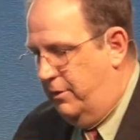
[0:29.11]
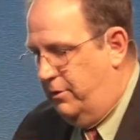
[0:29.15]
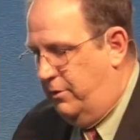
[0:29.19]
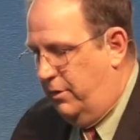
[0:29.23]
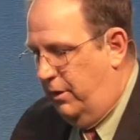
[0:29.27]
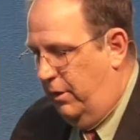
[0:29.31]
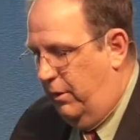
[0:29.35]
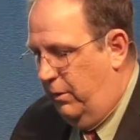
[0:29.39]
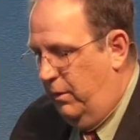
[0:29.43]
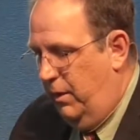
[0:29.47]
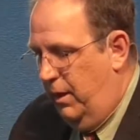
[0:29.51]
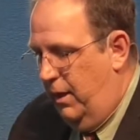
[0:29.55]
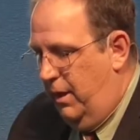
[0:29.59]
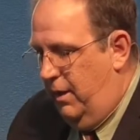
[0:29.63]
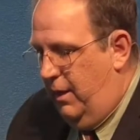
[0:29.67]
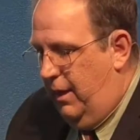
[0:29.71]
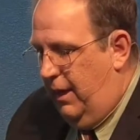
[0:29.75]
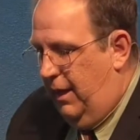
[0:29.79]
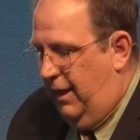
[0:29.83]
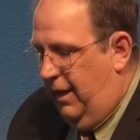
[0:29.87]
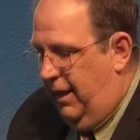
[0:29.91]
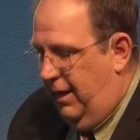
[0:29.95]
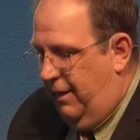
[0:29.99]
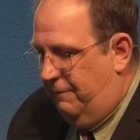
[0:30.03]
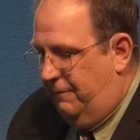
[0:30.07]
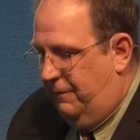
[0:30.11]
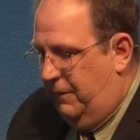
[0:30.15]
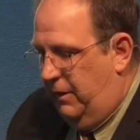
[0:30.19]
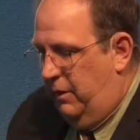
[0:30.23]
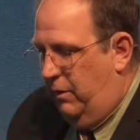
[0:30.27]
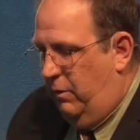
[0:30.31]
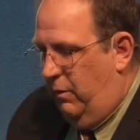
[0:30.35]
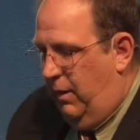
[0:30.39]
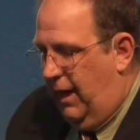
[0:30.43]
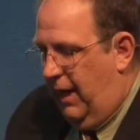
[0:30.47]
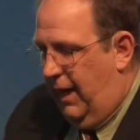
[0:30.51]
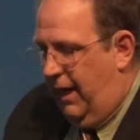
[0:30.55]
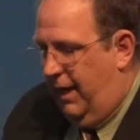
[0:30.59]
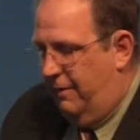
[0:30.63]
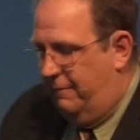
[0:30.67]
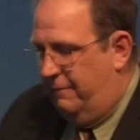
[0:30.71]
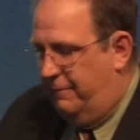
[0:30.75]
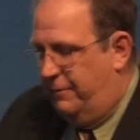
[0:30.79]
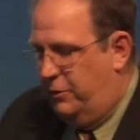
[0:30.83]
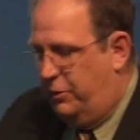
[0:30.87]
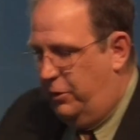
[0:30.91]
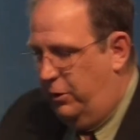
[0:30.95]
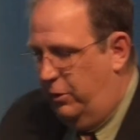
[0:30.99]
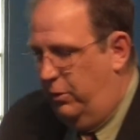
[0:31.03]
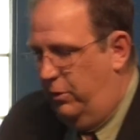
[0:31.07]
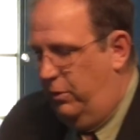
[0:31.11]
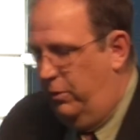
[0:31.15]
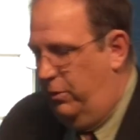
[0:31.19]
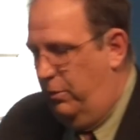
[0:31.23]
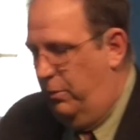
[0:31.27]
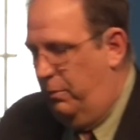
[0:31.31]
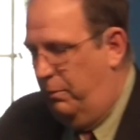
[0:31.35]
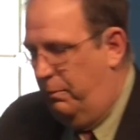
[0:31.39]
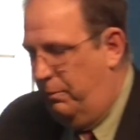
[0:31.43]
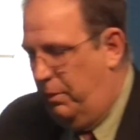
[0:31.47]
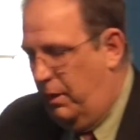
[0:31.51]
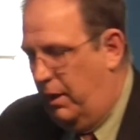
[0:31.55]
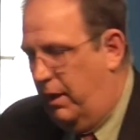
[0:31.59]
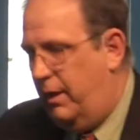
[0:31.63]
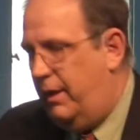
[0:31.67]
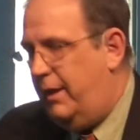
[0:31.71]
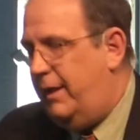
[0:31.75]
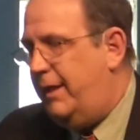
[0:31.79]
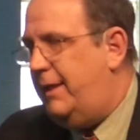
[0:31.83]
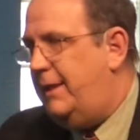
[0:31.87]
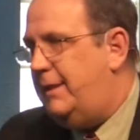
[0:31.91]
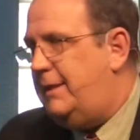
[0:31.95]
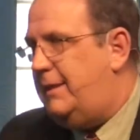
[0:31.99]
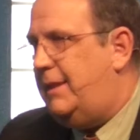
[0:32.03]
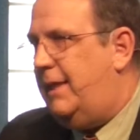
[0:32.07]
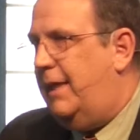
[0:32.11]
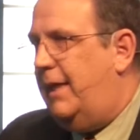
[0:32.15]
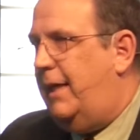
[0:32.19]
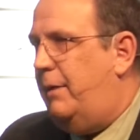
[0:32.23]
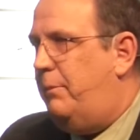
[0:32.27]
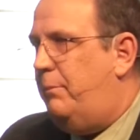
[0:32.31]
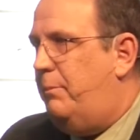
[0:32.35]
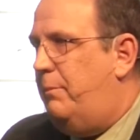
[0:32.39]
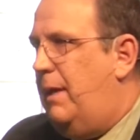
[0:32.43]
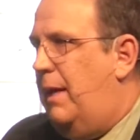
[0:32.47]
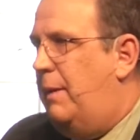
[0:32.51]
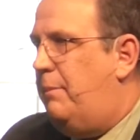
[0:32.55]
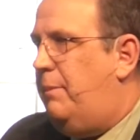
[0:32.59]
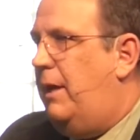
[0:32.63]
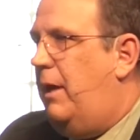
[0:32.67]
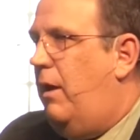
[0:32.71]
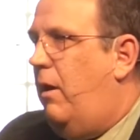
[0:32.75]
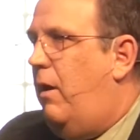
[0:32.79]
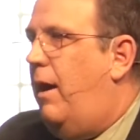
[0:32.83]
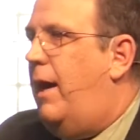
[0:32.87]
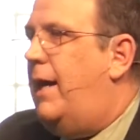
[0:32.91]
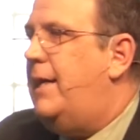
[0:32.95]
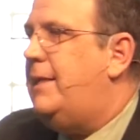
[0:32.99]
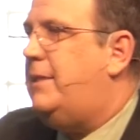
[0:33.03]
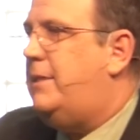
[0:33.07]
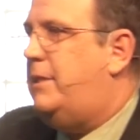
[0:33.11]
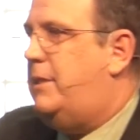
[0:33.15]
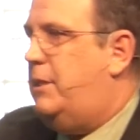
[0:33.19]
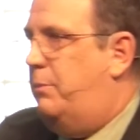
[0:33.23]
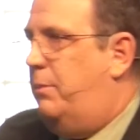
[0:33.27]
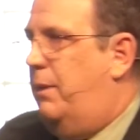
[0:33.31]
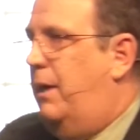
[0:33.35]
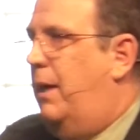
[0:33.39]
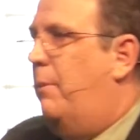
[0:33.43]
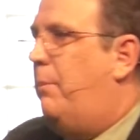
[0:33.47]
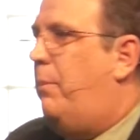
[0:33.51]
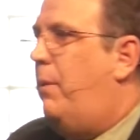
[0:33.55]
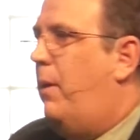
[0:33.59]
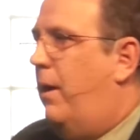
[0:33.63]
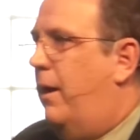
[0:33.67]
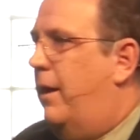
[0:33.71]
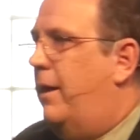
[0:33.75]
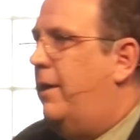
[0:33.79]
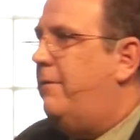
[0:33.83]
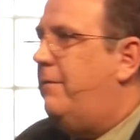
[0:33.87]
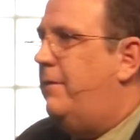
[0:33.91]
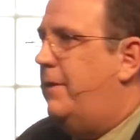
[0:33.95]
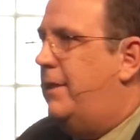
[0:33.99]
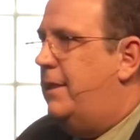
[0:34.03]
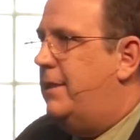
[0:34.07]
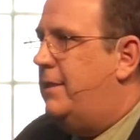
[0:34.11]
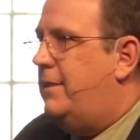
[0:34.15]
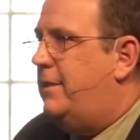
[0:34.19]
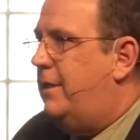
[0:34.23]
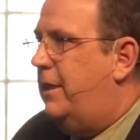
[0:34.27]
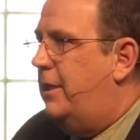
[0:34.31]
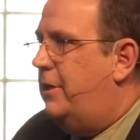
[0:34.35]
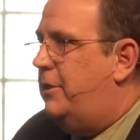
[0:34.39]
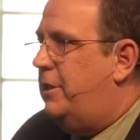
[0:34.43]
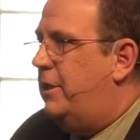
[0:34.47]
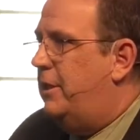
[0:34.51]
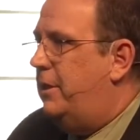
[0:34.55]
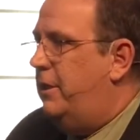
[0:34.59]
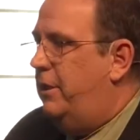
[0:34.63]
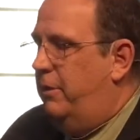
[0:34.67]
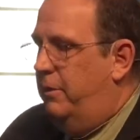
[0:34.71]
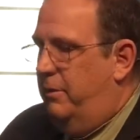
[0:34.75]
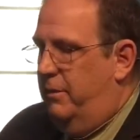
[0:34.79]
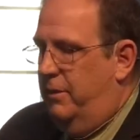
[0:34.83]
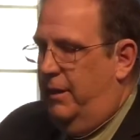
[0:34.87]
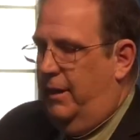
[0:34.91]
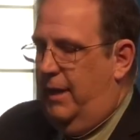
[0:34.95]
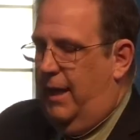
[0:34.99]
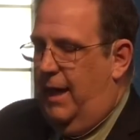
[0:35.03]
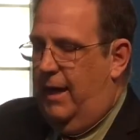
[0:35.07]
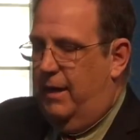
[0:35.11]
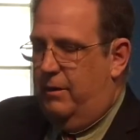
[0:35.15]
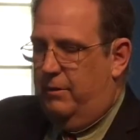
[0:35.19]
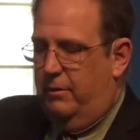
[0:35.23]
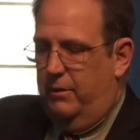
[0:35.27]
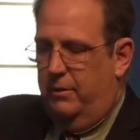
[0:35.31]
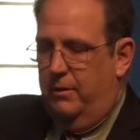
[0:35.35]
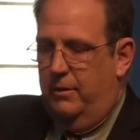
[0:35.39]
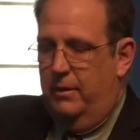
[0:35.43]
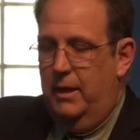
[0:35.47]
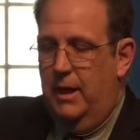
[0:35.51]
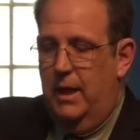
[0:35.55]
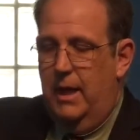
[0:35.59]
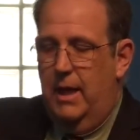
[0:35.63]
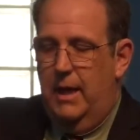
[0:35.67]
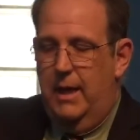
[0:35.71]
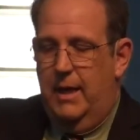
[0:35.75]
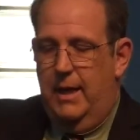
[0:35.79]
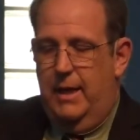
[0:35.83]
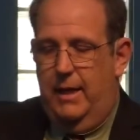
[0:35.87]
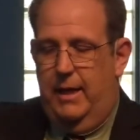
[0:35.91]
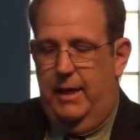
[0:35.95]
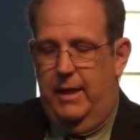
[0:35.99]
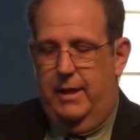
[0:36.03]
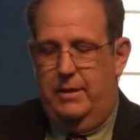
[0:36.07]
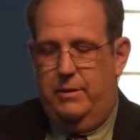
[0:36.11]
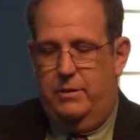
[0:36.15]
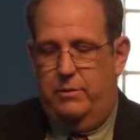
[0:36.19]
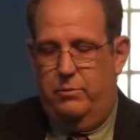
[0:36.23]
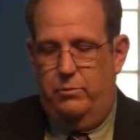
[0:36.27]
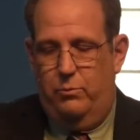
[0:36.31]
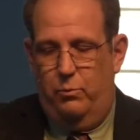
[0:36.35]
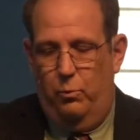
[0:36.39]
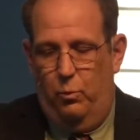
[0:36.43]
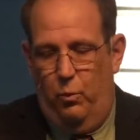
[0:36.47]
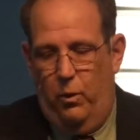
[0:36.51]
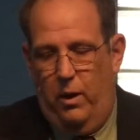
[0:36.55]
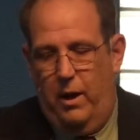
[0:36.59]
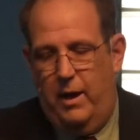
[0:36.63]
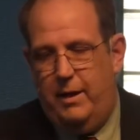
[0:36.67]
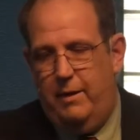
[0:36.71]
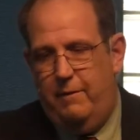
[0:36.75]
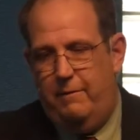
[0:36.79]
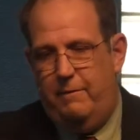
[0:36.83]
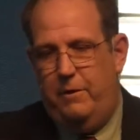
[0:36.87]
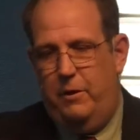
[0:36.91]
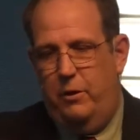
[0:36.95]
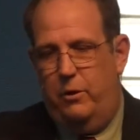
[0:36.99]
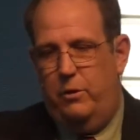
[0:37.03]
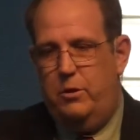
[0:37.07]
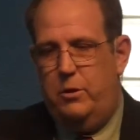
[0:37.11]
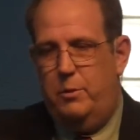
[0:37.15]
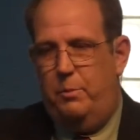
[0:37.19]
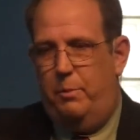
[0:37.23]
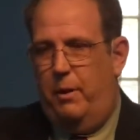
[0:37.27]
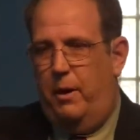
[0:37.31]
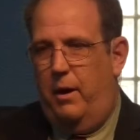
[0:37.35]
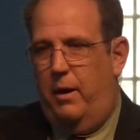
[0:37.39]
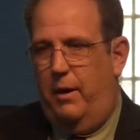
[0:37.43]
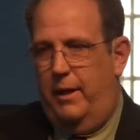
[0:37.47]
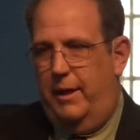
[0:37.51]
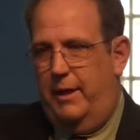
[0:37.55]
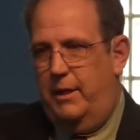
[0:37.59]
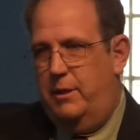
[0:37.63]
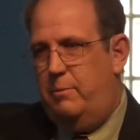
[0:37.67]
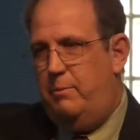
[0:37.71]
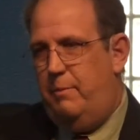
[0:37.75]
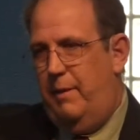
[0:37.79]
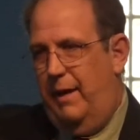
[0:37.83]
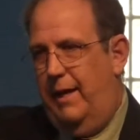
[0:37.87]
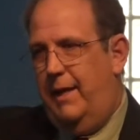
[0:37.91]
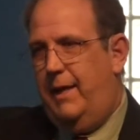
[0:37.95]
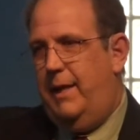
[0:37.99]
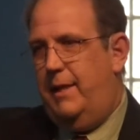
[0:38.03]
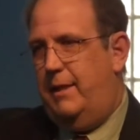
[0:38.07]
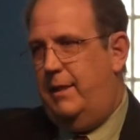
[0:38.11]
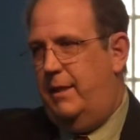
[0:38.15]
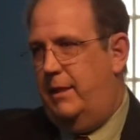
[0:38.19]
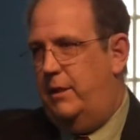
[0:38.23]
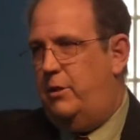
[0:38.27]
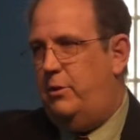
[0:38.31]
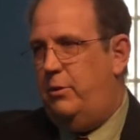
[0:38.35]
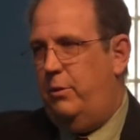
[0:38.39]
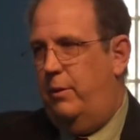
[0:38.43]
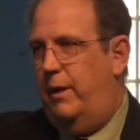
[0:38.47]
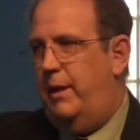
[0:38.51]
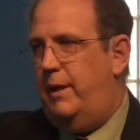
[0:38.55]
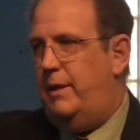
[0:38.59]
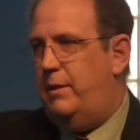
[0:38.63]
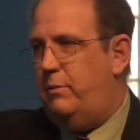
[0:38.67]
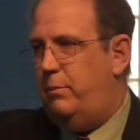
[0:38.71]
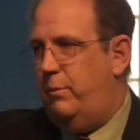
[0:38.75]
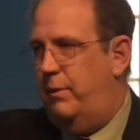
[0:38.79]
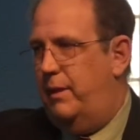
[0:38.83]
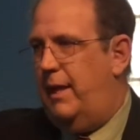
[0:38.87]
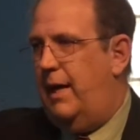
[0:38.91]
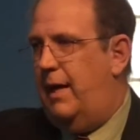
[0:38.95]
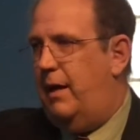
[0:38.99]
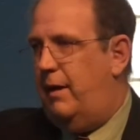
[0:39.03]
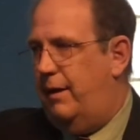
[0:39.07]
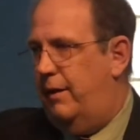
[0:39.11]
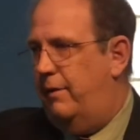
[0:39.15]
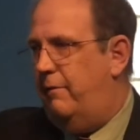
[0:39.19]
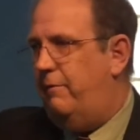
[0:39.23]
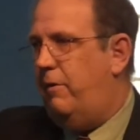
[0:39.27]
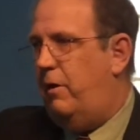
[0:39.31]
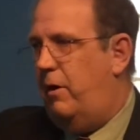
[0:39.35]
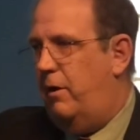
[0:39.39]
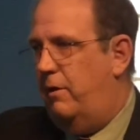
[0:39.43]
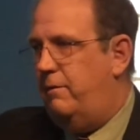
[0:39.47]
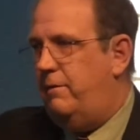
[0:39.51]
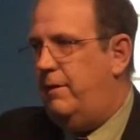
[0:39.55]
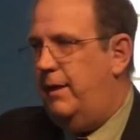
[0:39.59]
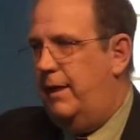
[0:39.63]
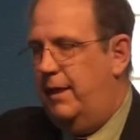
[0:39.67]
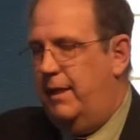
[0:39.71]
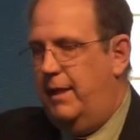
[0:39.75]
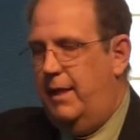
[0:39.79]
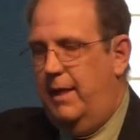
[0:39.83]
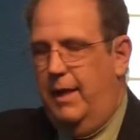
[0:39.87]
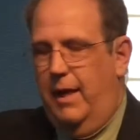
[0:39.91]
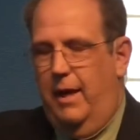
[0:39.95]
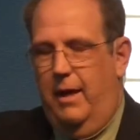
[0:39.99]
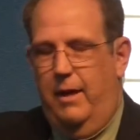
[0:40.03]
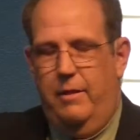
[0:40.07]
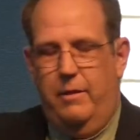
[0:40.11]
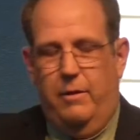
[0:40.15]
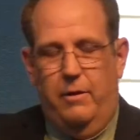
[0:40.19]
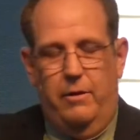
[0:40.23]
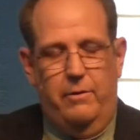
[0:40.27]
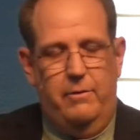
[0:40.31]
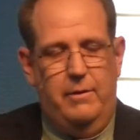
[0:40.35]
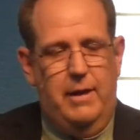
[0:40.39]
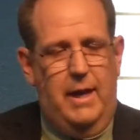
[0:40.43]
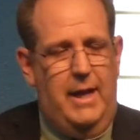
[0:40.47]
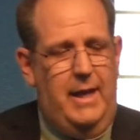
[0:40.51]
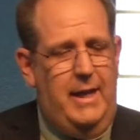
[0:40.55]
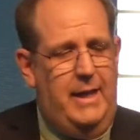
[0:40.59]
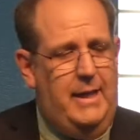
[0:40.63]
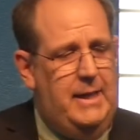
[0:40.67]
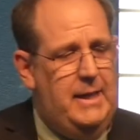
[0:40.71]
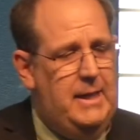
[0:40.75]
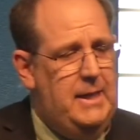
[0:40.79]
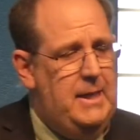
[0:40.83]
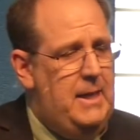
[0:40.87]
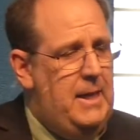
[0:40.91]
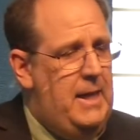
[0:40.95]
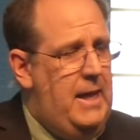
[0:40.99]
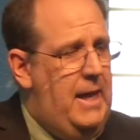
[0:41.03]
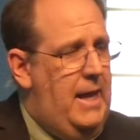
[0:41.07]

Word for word: So if you have two parties that maybe ought to be a part of a decision, unilateral is one of those parties making the choice without involving the other, right?